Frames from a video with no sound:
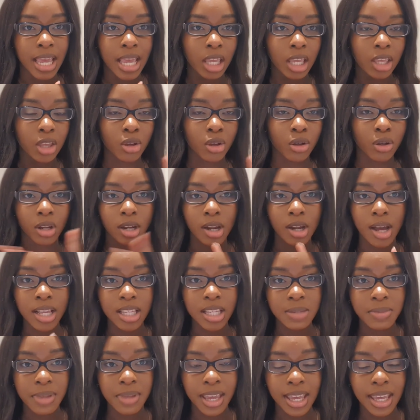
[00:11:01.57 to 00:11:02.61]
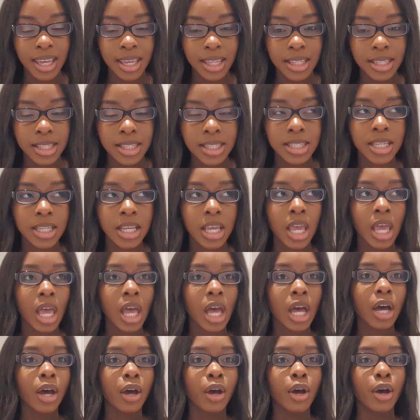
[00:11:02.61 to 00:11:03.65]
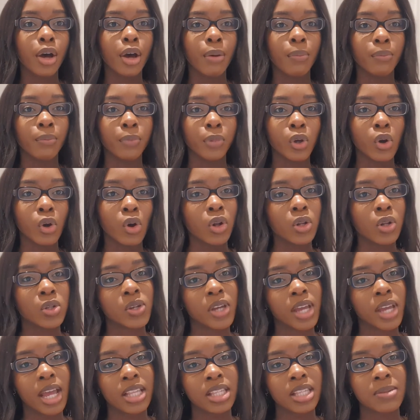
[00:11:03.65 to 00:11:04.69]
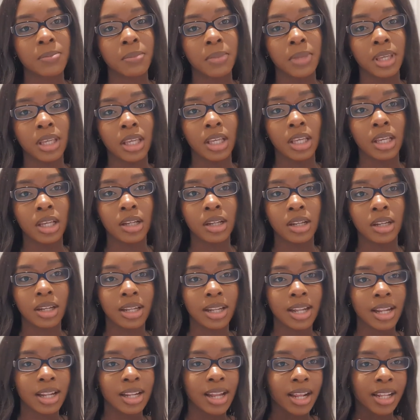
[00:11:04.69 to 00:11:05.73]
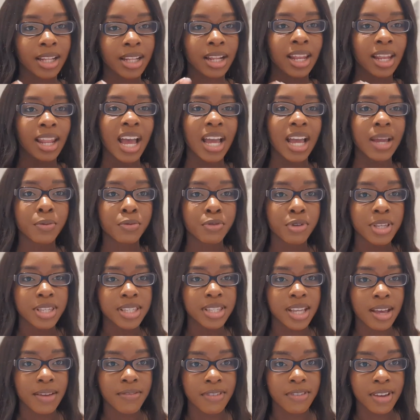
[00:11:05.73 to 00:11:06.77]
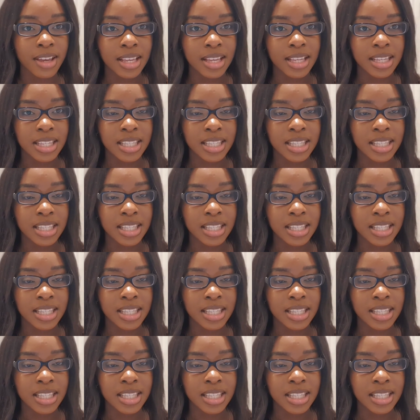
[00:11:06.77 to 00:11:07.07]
your classmates. You also get to meet like the library service.